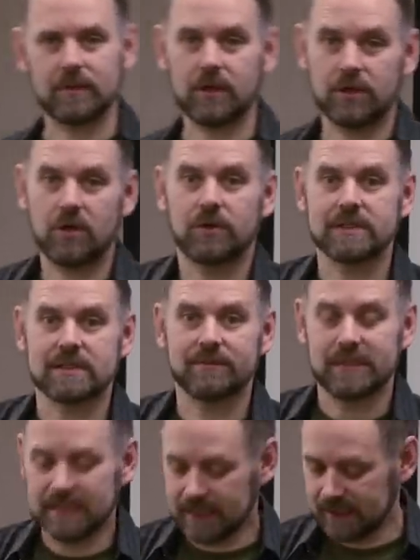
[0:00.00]
connoted
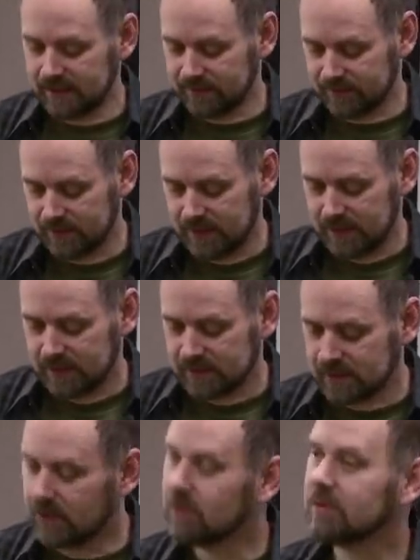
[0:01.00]
something negative.
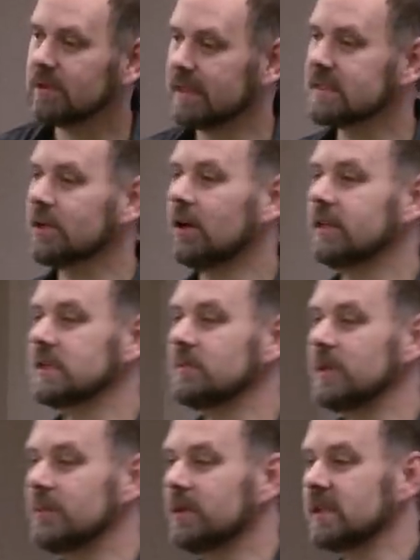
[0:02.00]
So let's call these
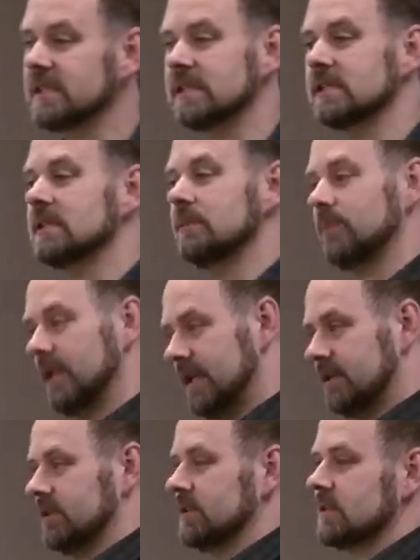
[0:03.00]
people assistant
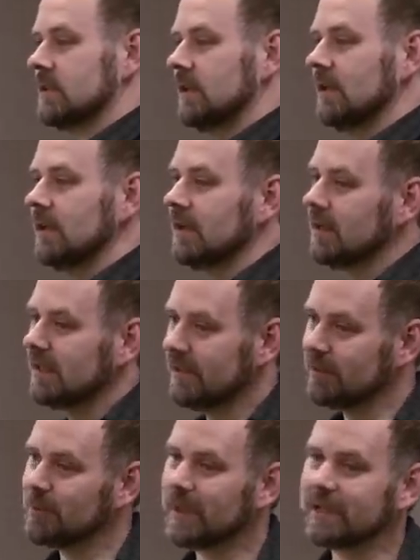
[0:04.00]
planters, and
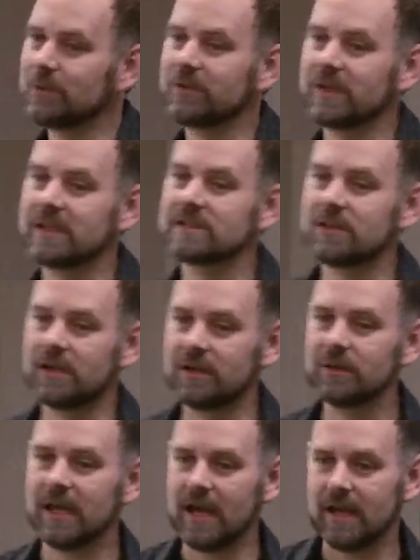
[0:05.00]
everybody will think it's all
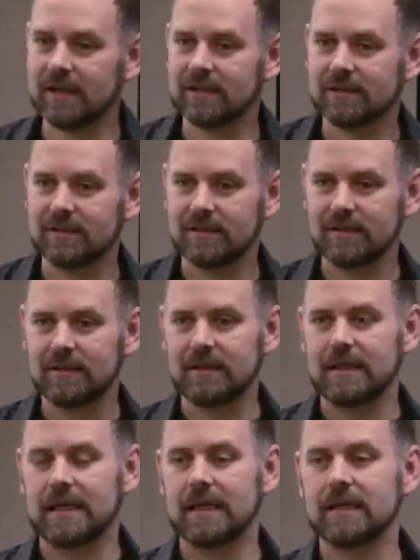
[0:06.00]
okay.
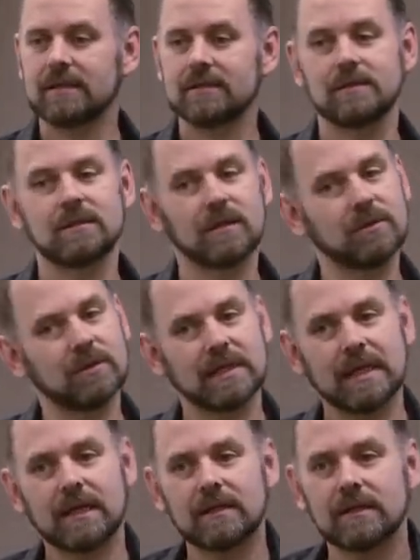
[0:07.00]
And
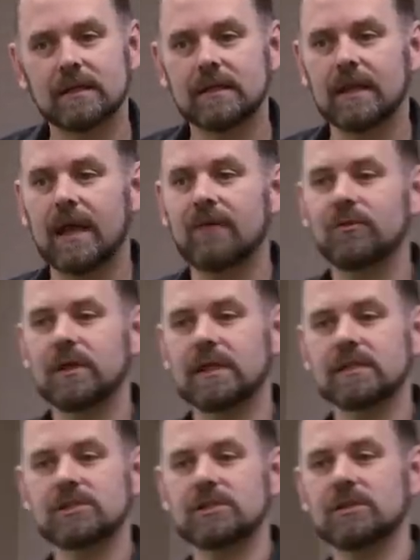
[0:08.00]
again, in every
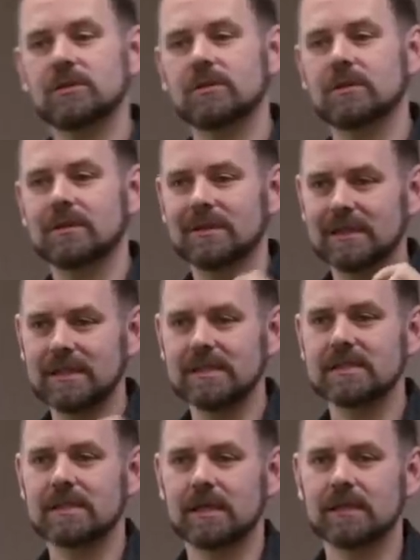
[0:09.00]
issue,
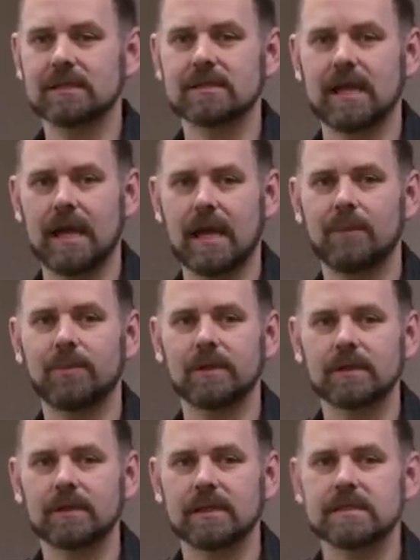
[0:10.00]
these things
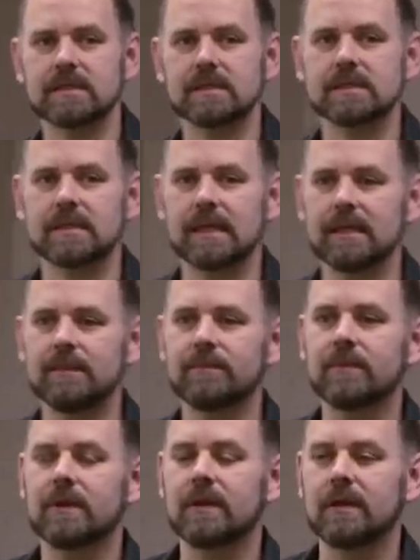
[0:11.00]
happen. It's the
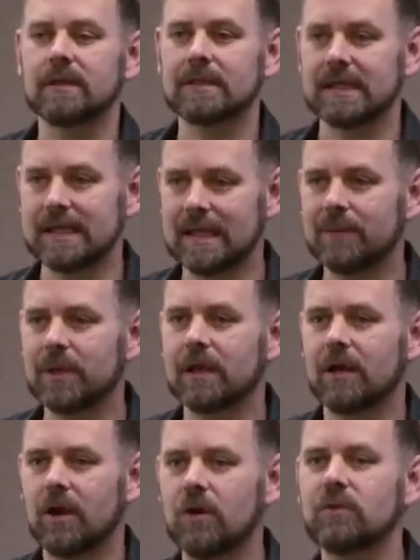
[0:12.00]
same
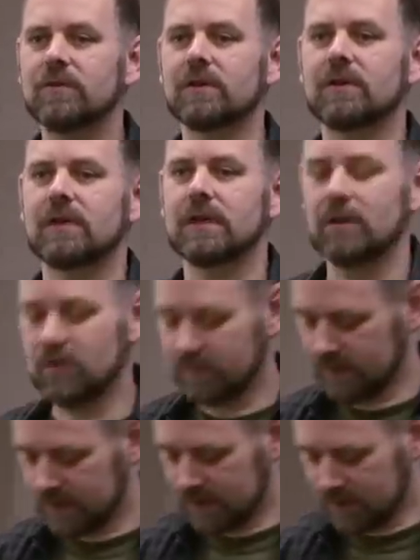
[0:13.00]
dynamic over and
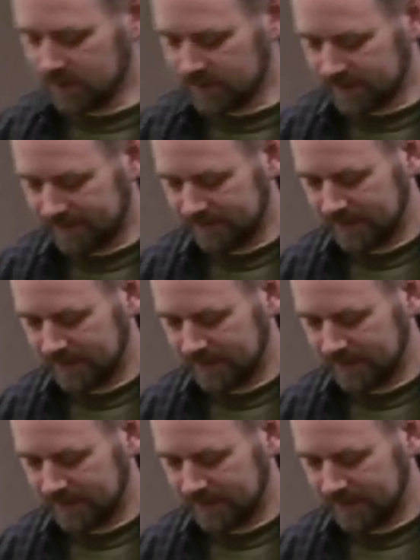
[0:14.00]
over and over.